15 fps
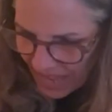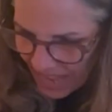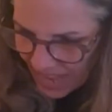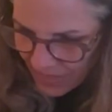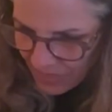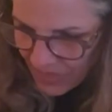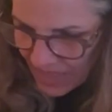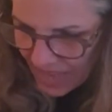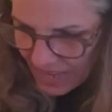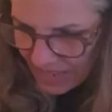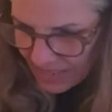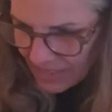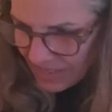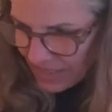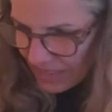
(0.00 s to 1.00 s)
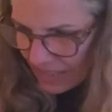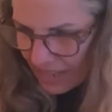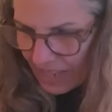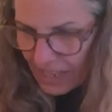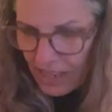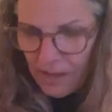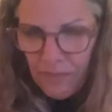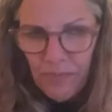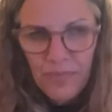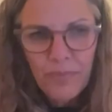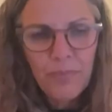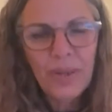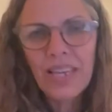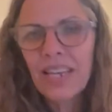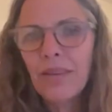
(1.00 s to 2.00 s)
And then it's like,
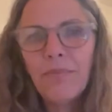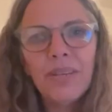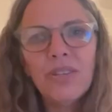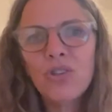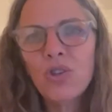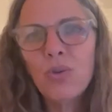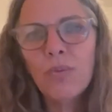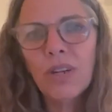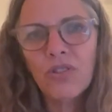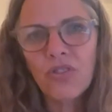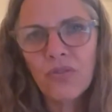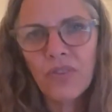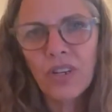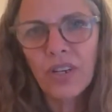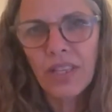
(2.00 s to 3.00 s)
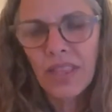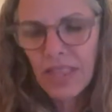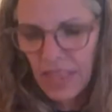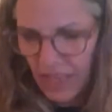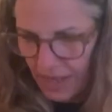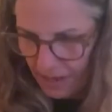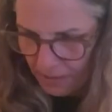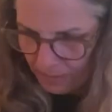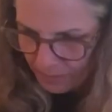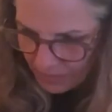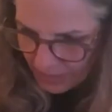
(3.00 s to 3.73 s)
but it can be too much of a good thing.